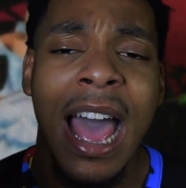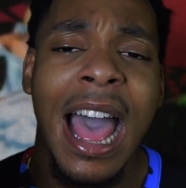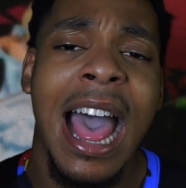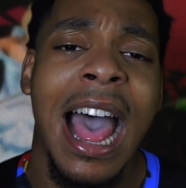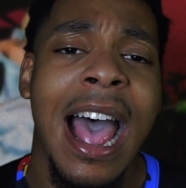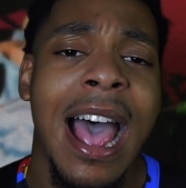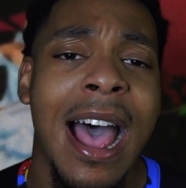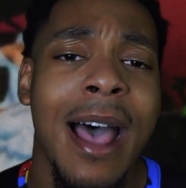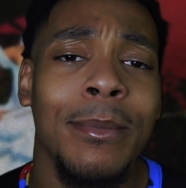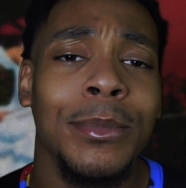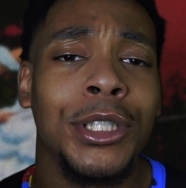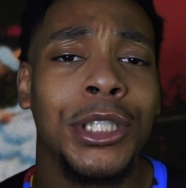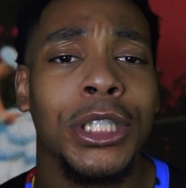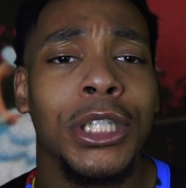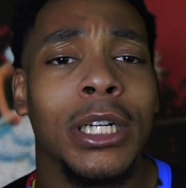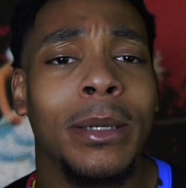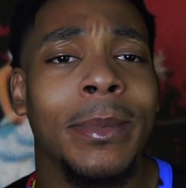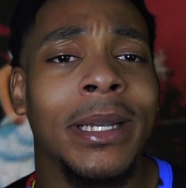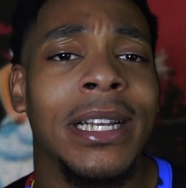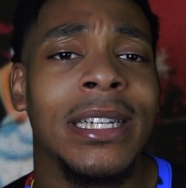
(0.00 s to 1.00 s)
I'm
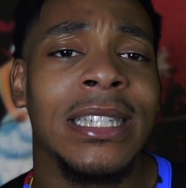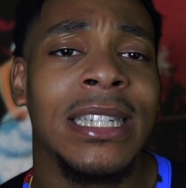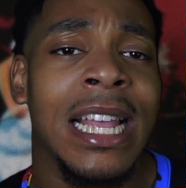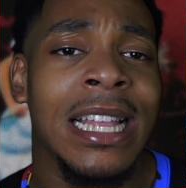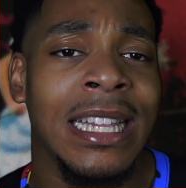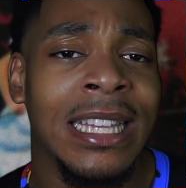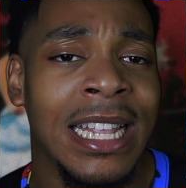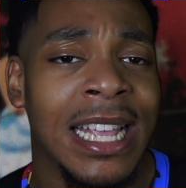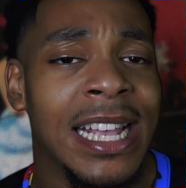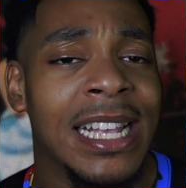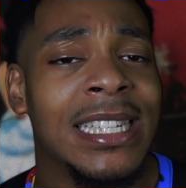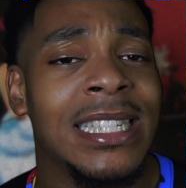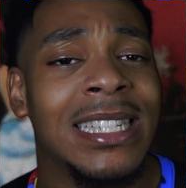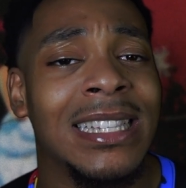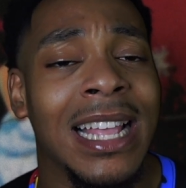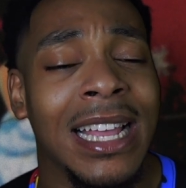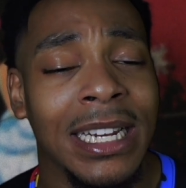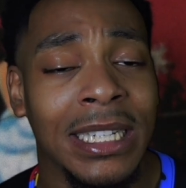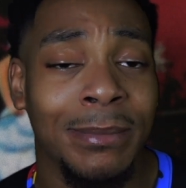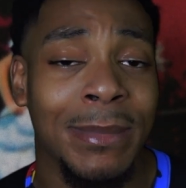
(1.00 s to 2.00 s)
shook because this
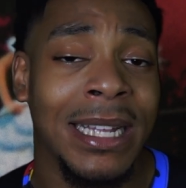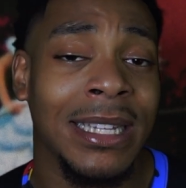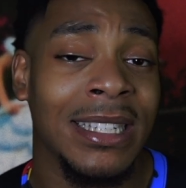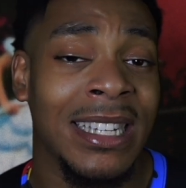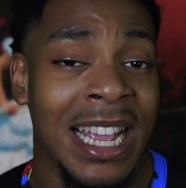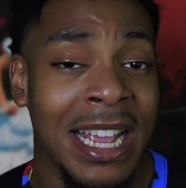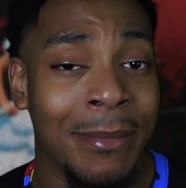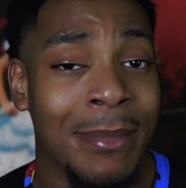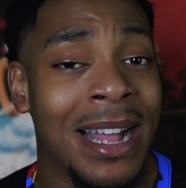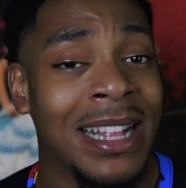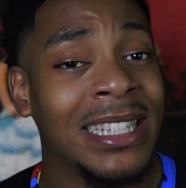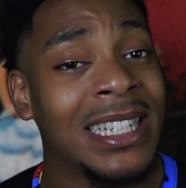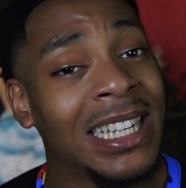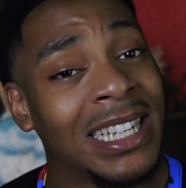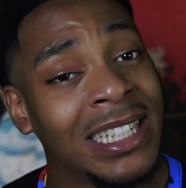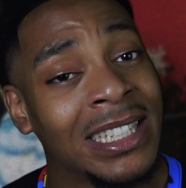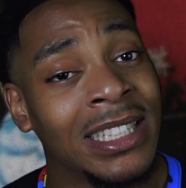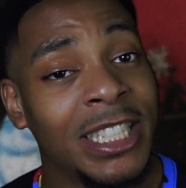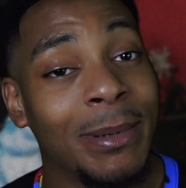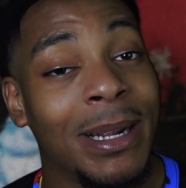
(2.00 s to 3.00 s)
lady's about to take my
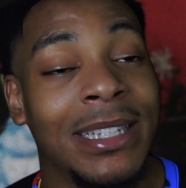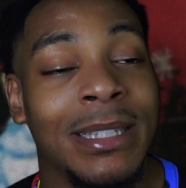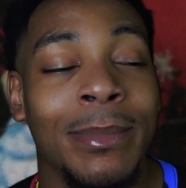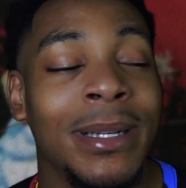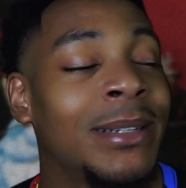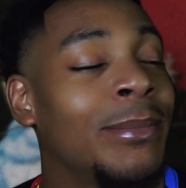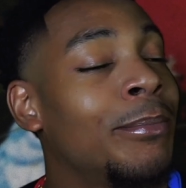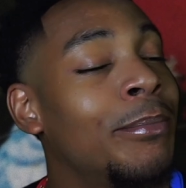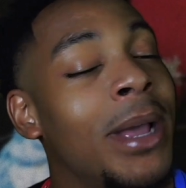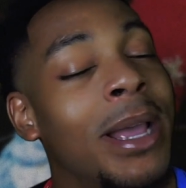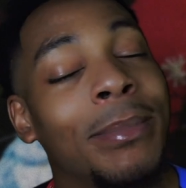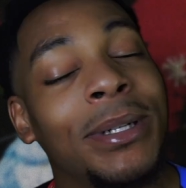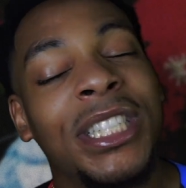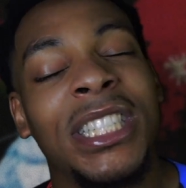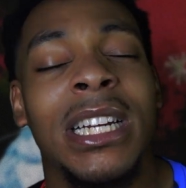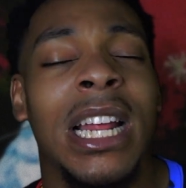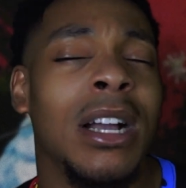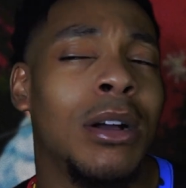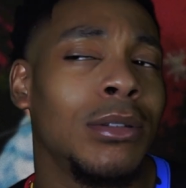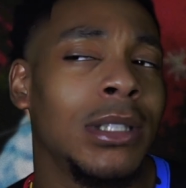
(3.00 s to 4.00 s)
ticket. But maybe
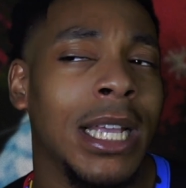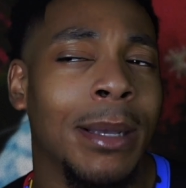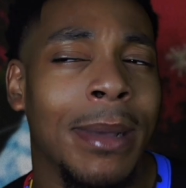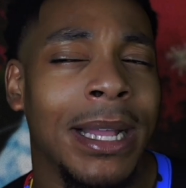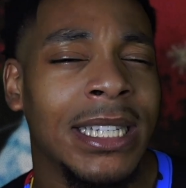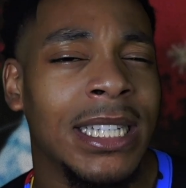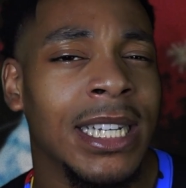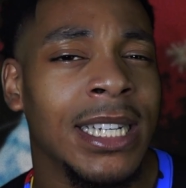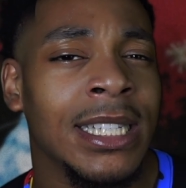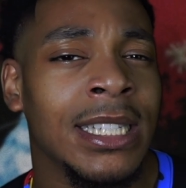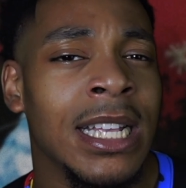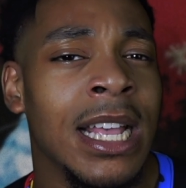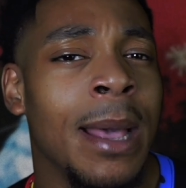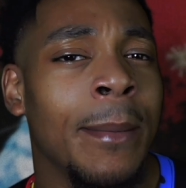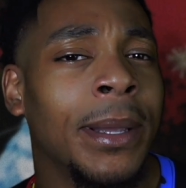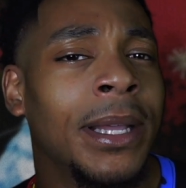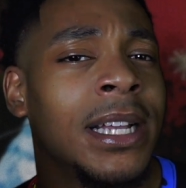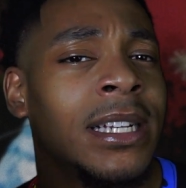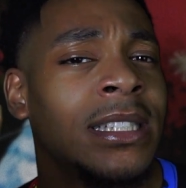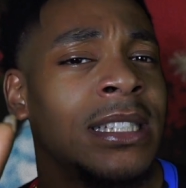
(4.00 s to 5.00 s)
she's not gonna take my tickets
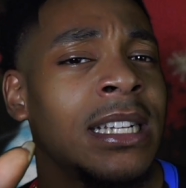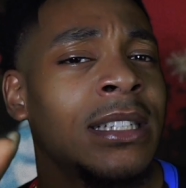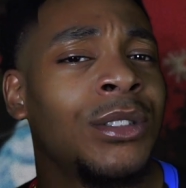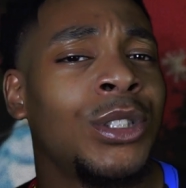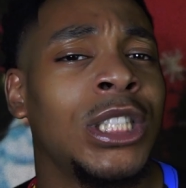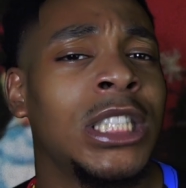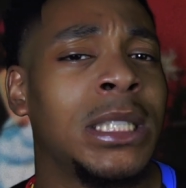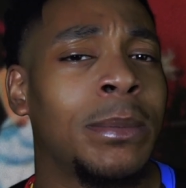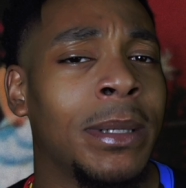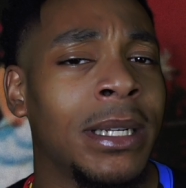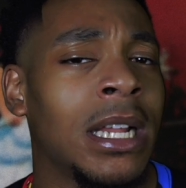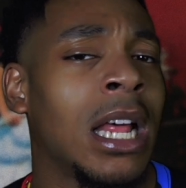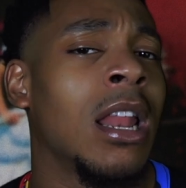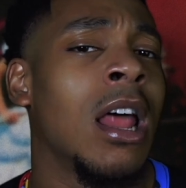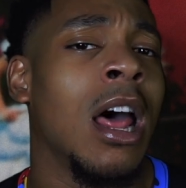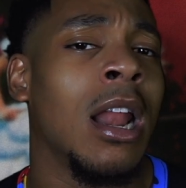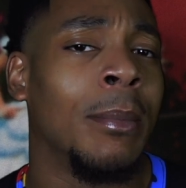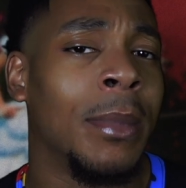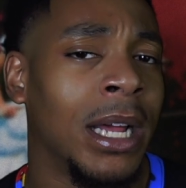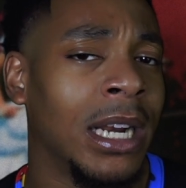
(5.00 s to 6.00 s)
because she spent a
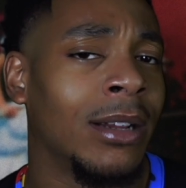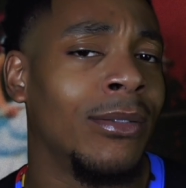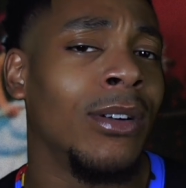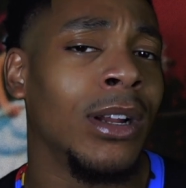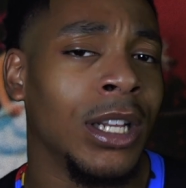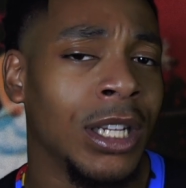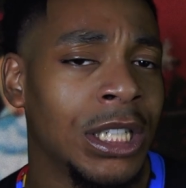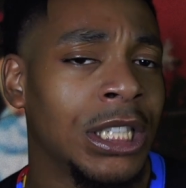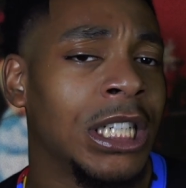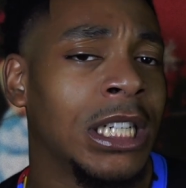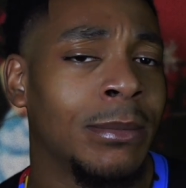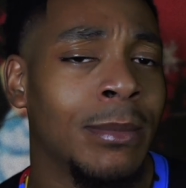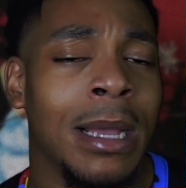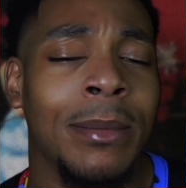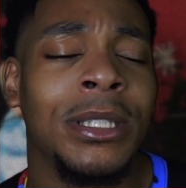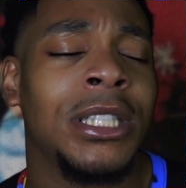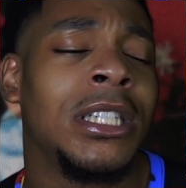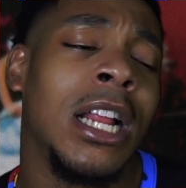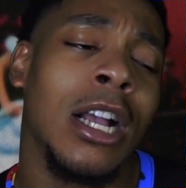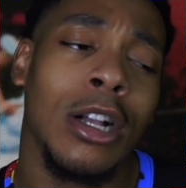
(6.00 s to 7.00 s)
lot of money for this shit. Maybe
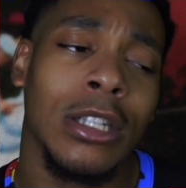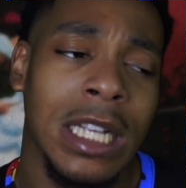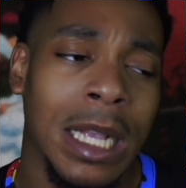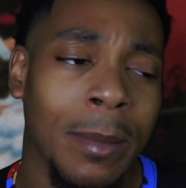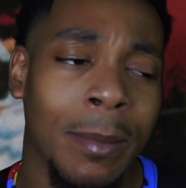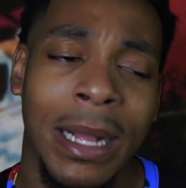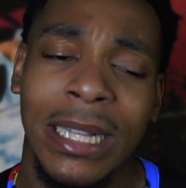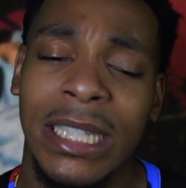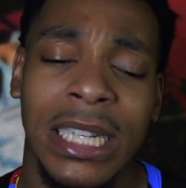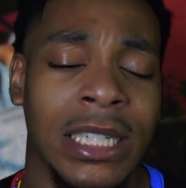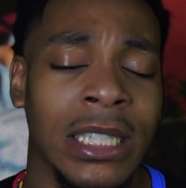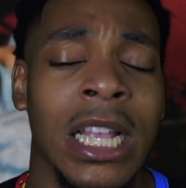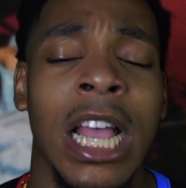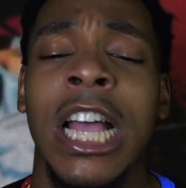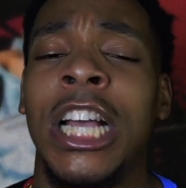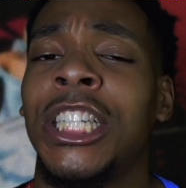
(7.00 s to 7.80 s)
she's not gonna take my tickets.